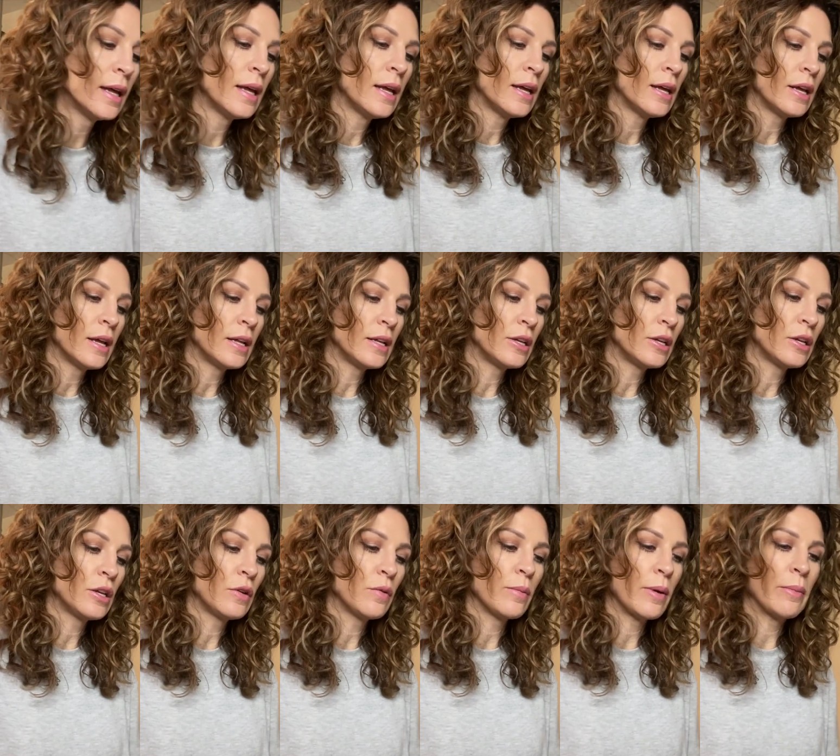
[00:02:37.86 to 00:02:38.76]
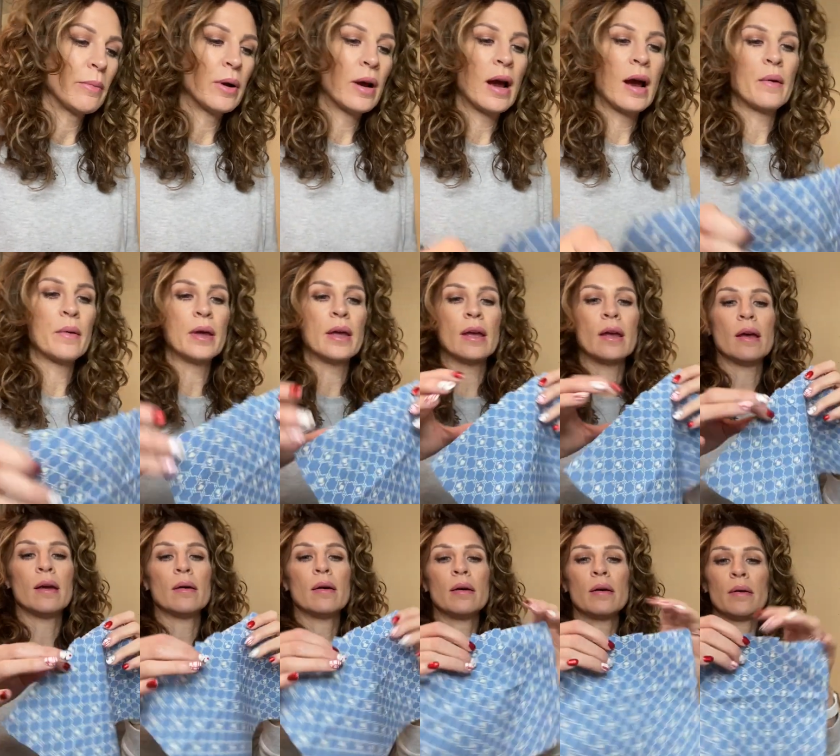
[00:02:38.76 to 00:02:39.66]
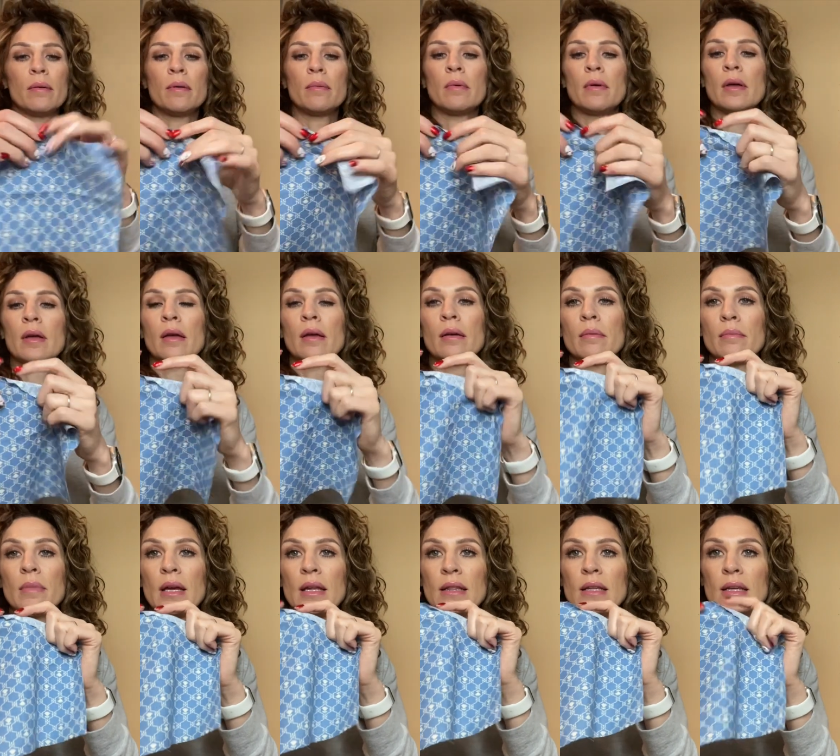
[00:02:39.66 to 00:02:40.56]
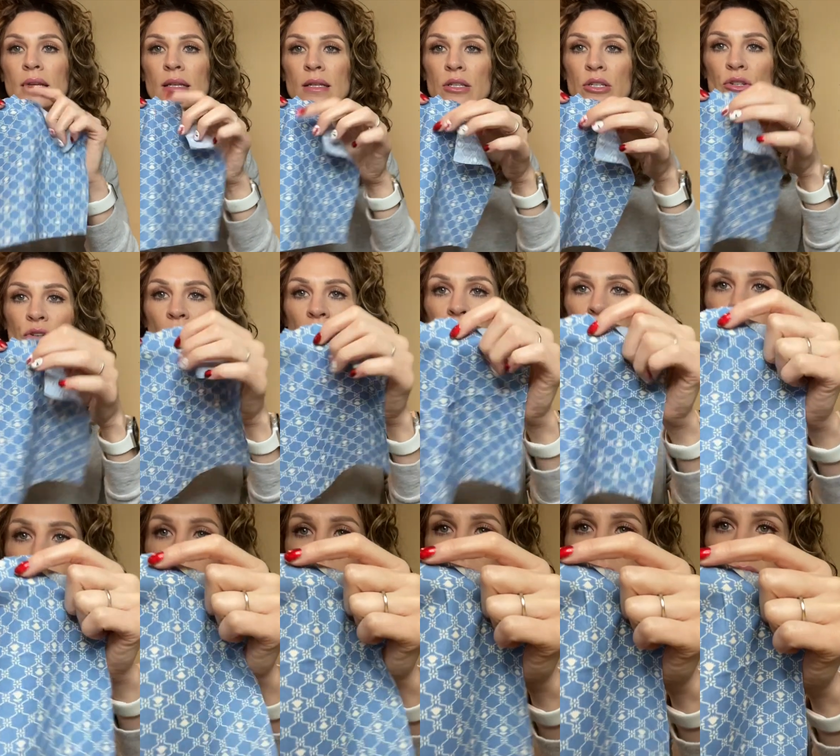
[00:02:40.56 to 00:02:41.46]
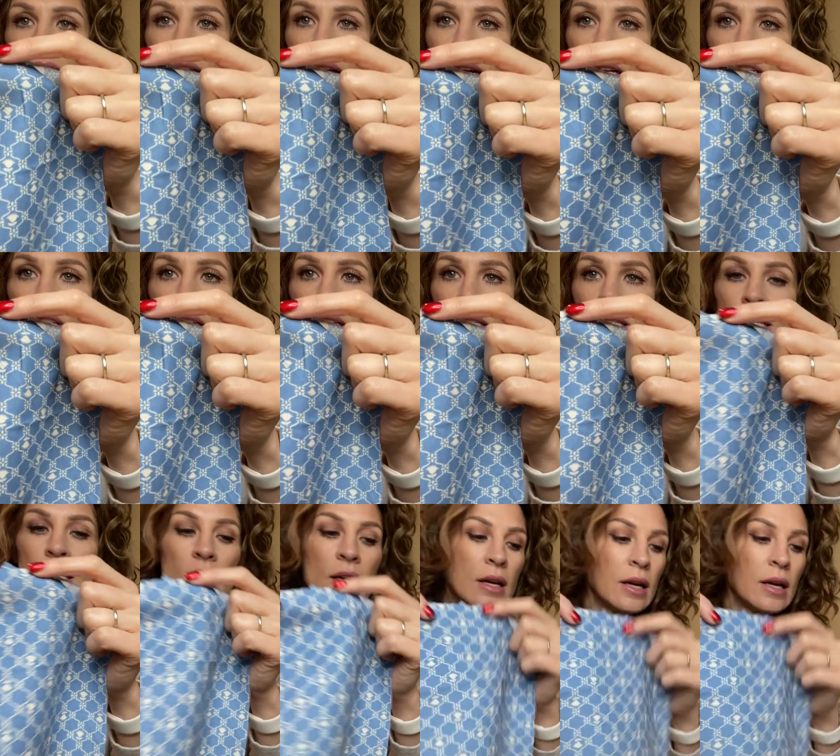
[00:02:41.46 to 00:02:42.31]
and you remember how we made these triangles, notches?